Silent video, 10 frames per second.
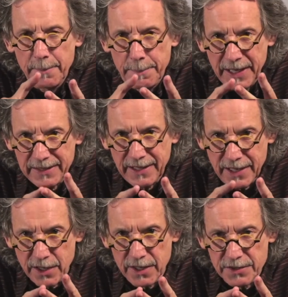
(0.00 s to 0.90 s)
pick the
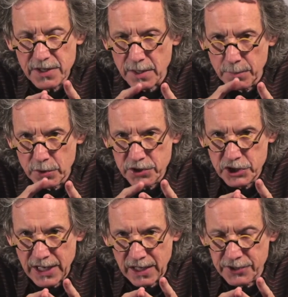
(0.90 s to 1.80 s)
areas that are most
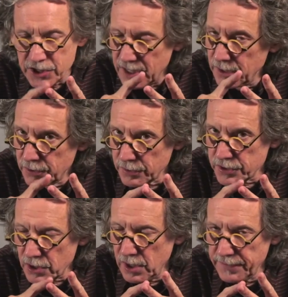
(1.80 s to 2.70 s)
challenging, those
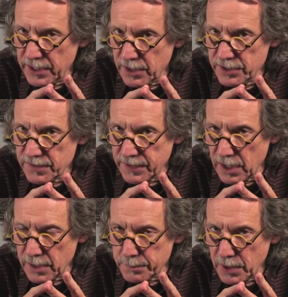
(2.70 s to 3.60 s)
are called the areas of
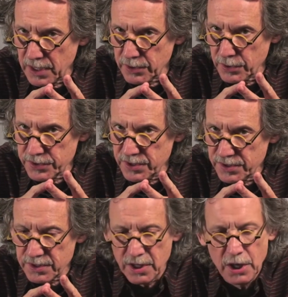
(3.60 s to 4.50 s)
guarded
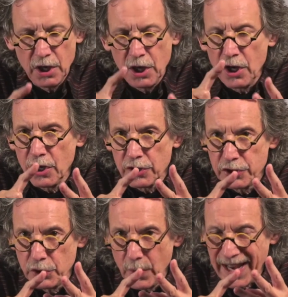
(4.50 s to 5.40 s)
prognosis,
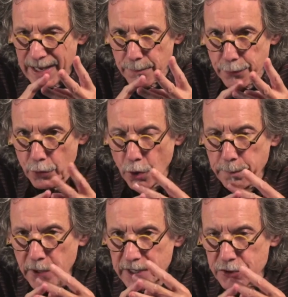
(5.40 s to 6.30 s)
do an
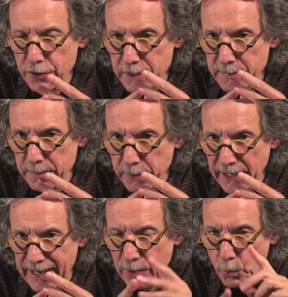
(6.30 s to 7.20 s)
appropriate treatment
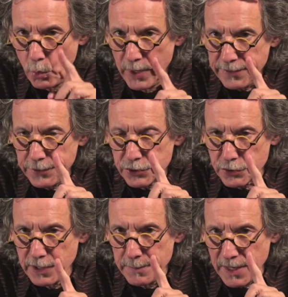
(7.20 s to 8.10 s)
plan with
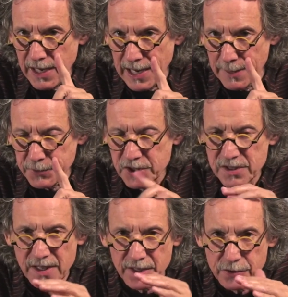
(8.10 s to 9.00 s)
treatment
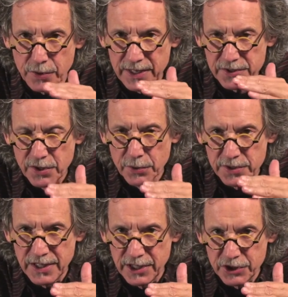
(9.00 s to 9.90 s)
options that address
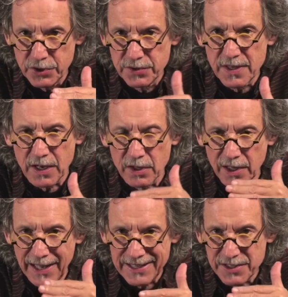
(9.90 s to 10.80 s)
those issues that are
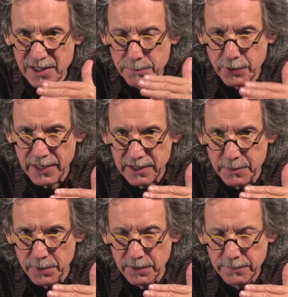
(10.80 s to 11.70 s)
less than
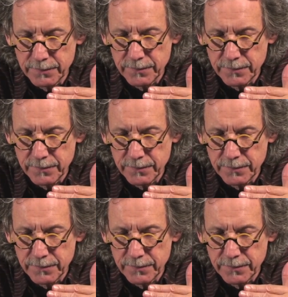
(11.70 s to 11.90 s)
predictable,